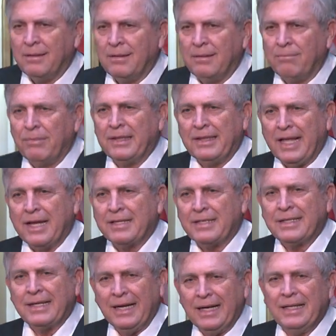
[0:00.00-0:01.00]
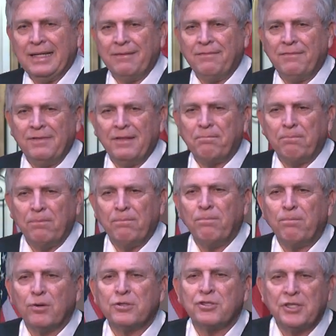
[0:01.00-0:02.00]
But that's kind of the
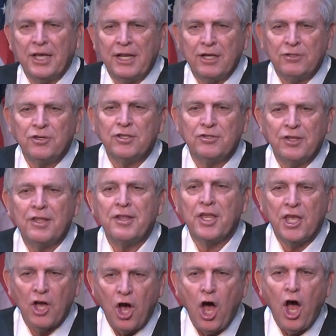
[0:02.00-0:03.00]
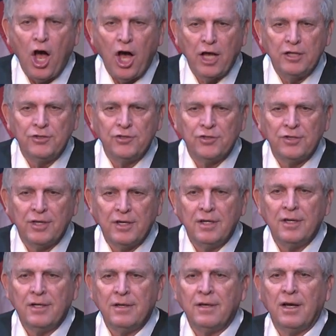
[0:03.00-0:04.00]
percentages that the odds
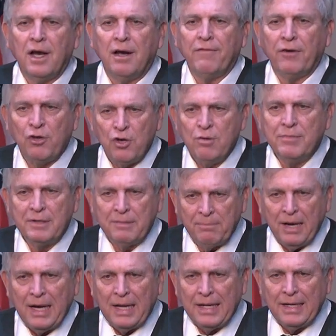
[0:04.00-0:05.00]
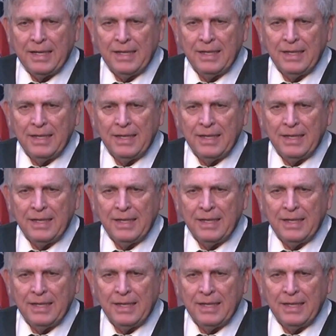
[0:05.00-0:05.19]
of a human body